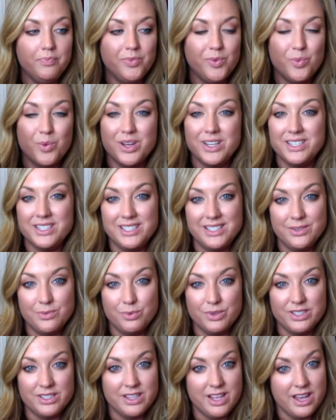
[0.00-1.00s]
was
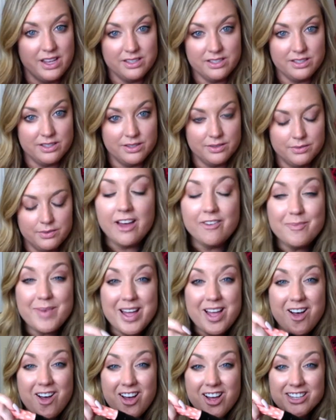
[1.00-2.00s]
this. I have
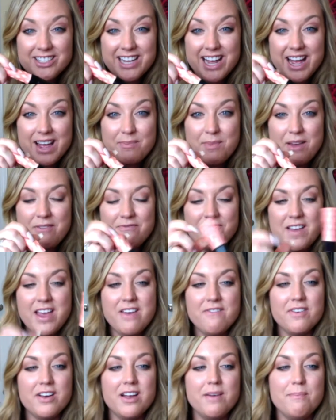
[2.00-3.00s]
my all-time
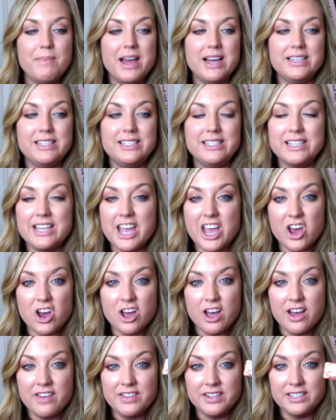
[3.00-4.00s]
favorite
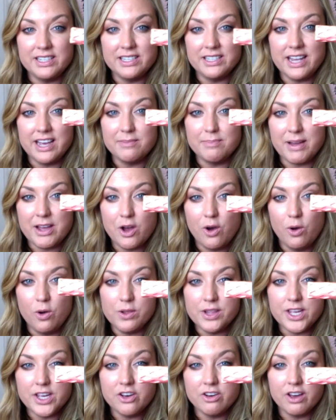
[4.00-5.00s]
mascara. This is like my
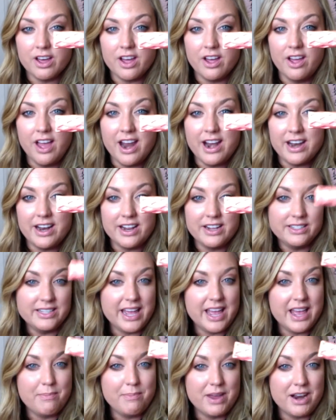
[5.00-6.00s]
holy grail, and it is
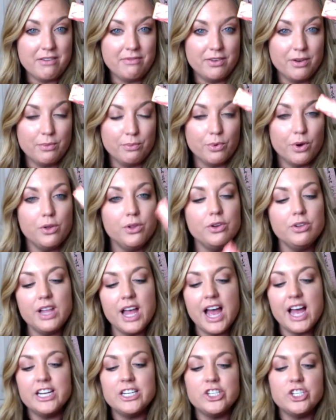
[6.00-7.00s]
a Benefit Roller
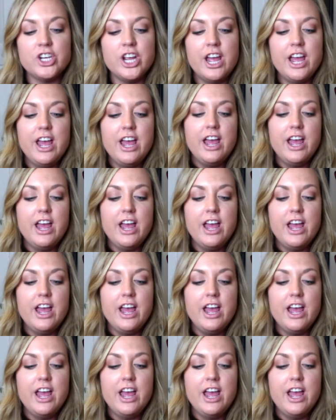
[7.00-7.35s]
Lash.